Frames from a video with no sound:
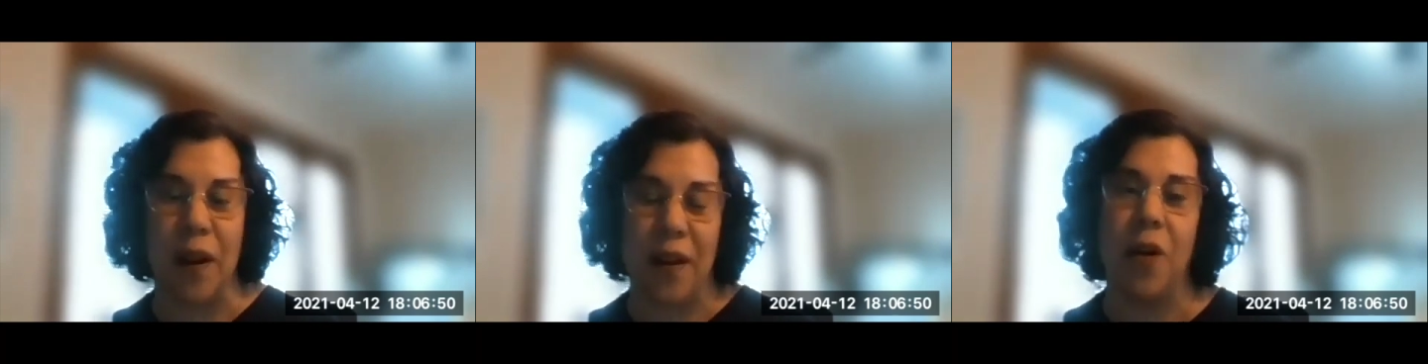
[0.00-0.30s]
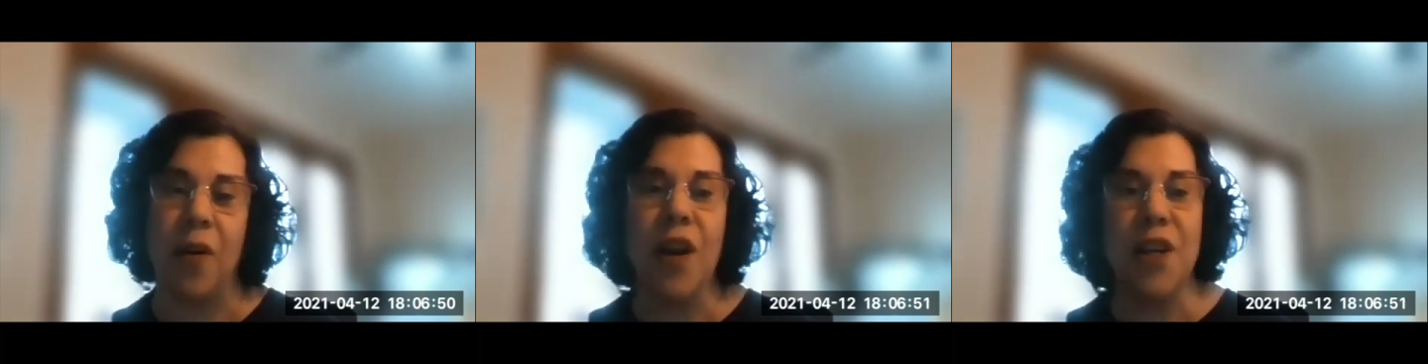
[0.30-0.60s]
you
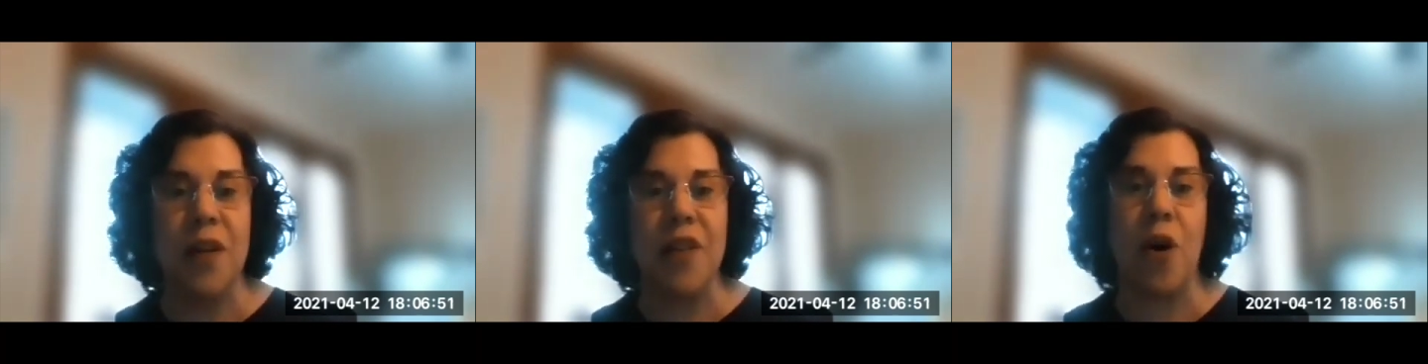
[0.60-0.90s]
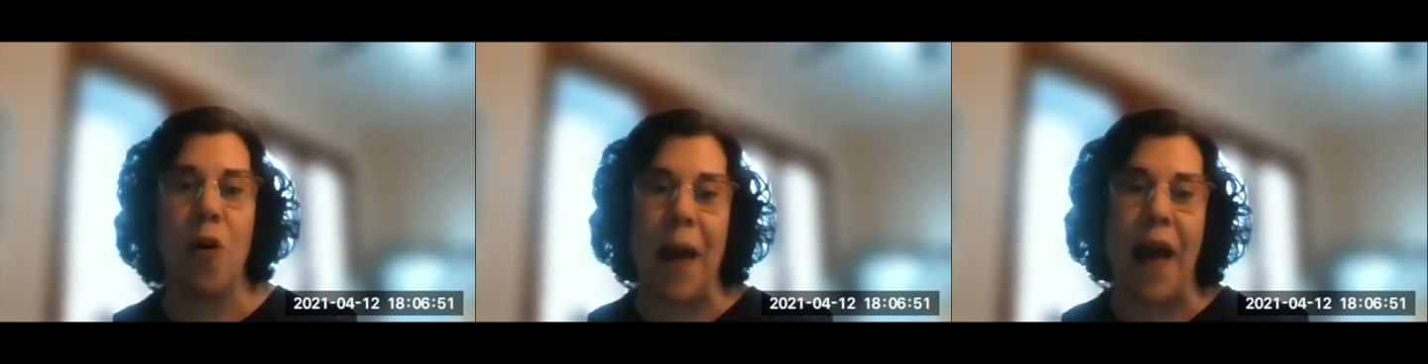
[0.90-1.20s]
need the
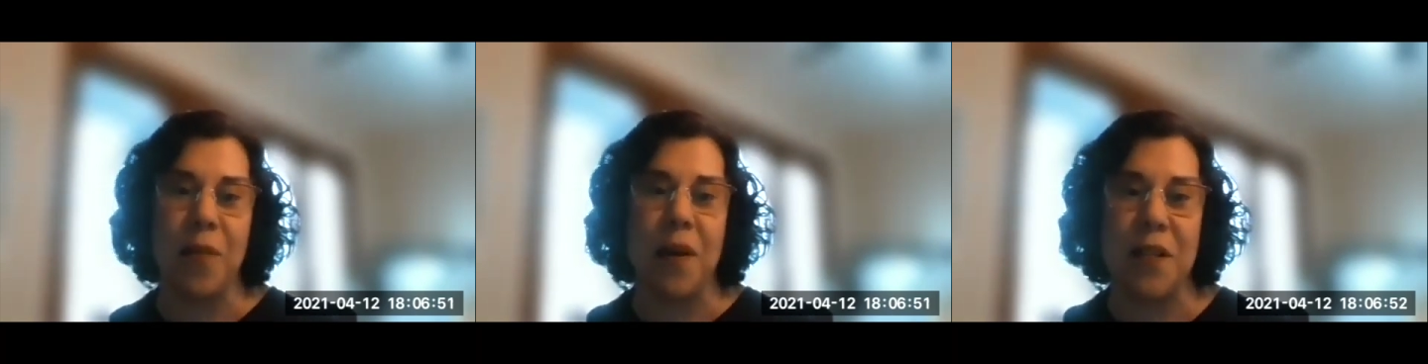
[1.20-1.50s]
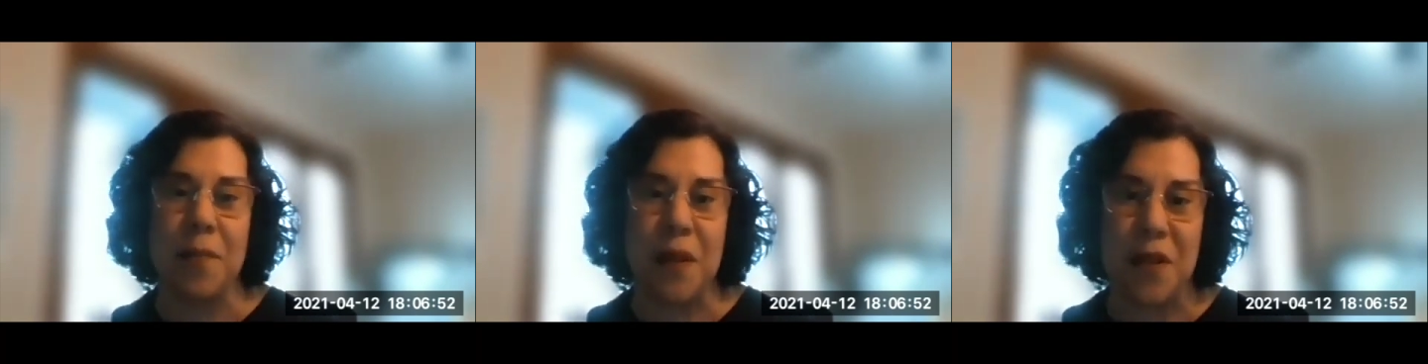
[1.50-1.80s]
whole pathway
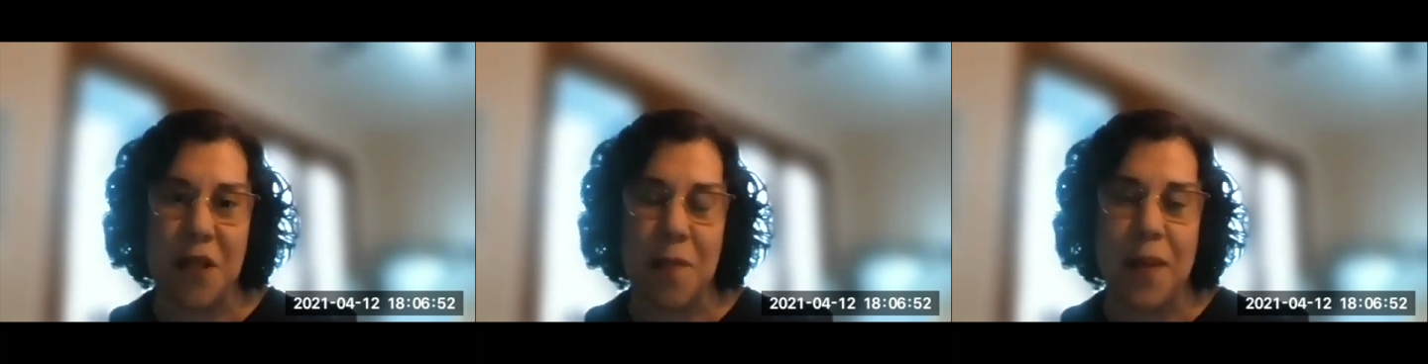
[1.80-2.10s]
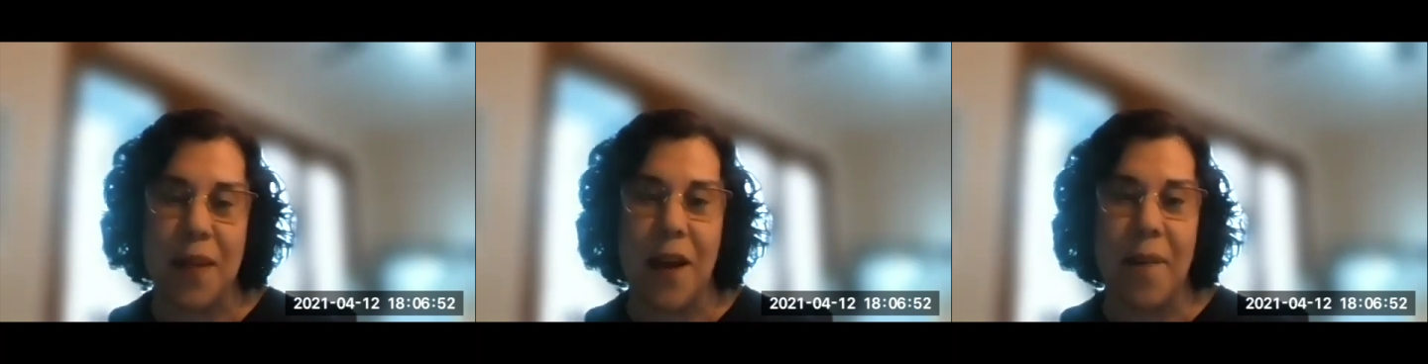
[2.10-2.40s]
to
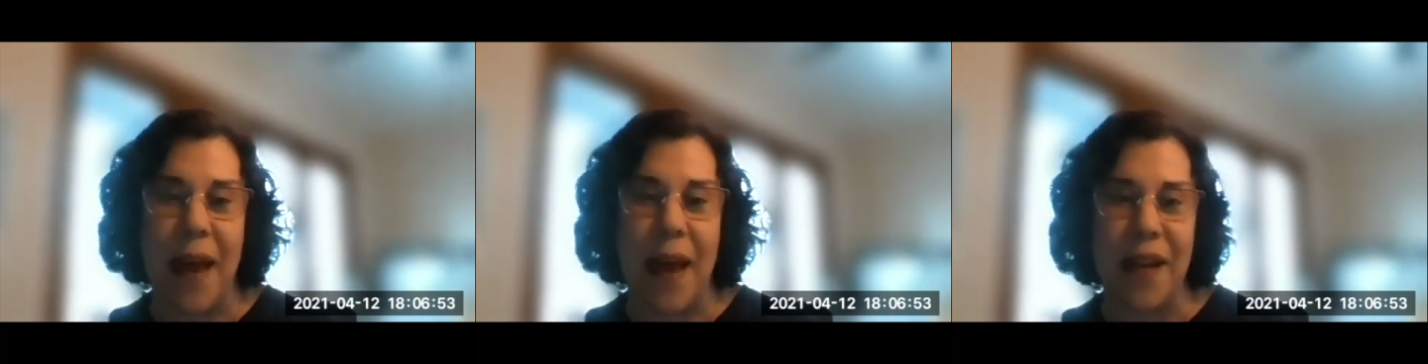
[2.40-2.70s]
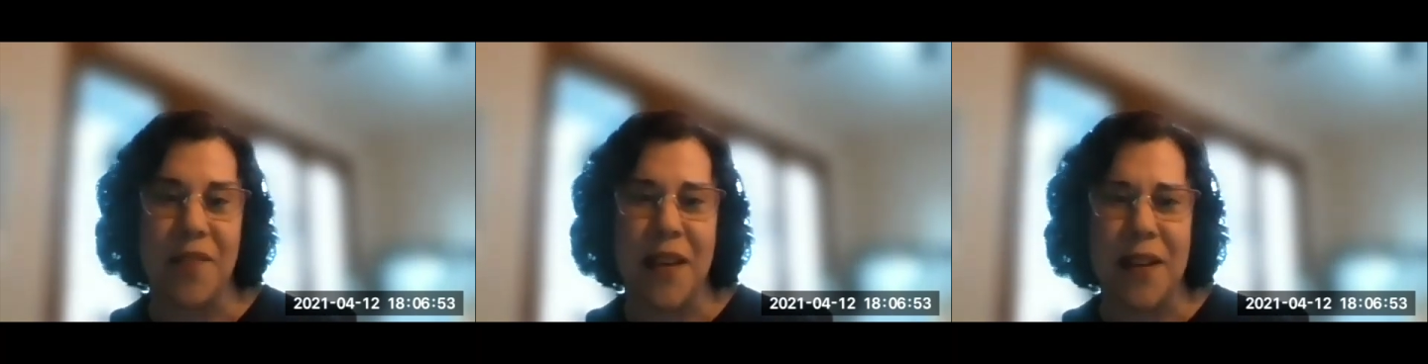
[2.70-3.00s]
be
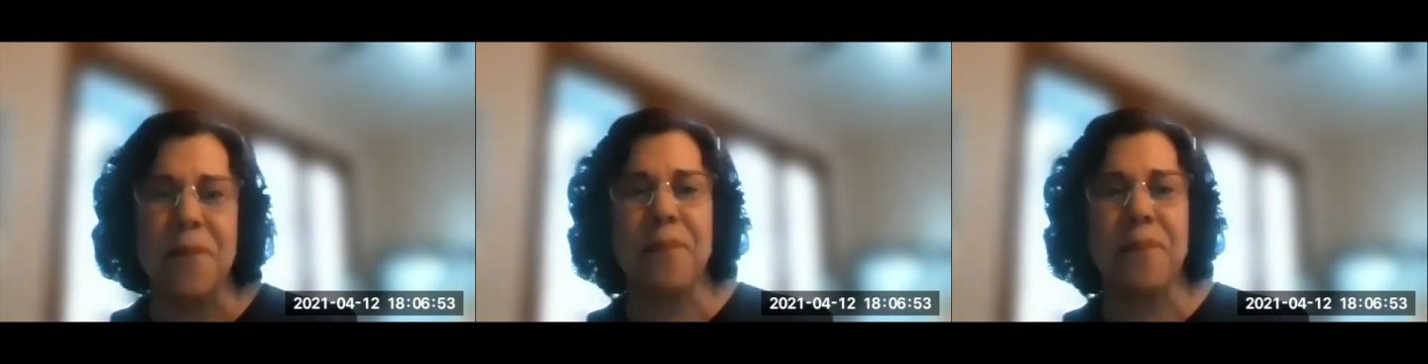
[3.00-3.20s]
activated.